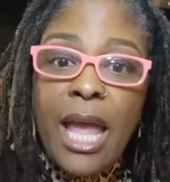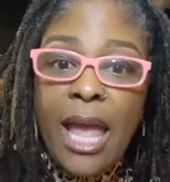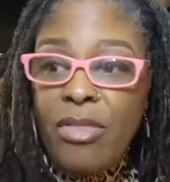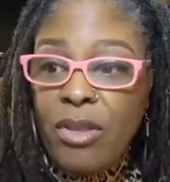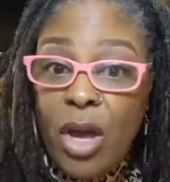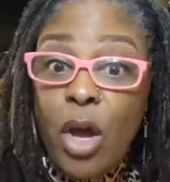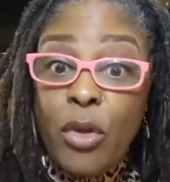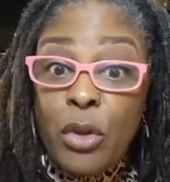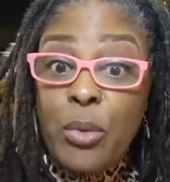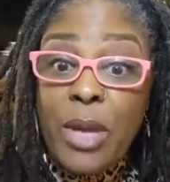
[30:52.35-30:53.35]
and then the other
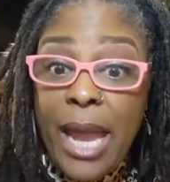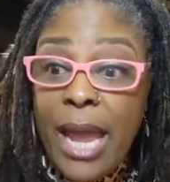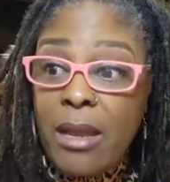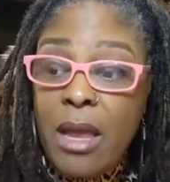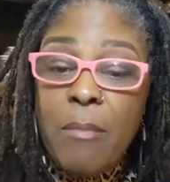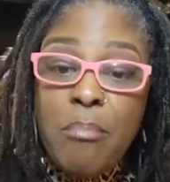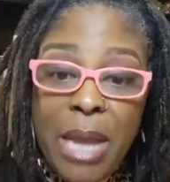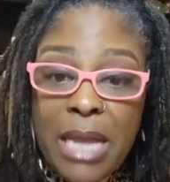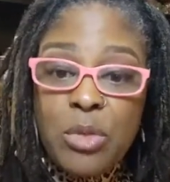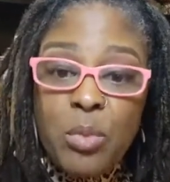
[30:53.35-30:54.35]
you can
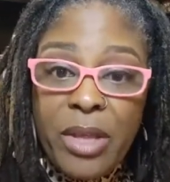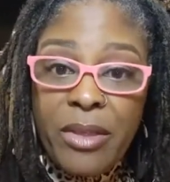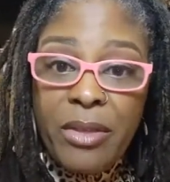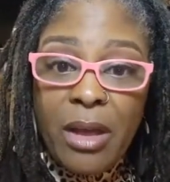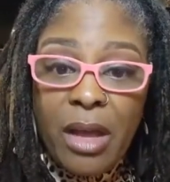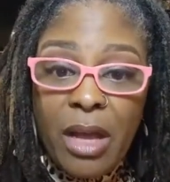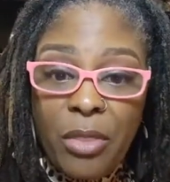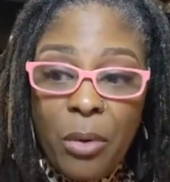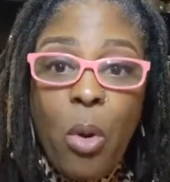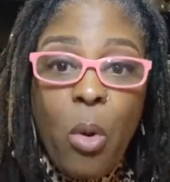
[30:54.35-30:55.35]
mix with uh,
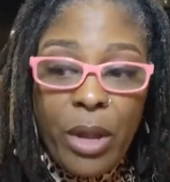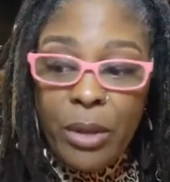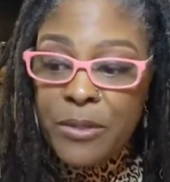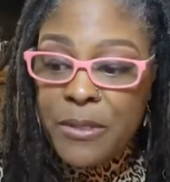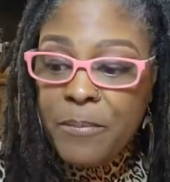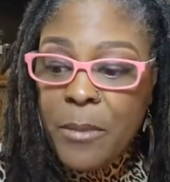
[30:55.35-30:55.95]
other oils.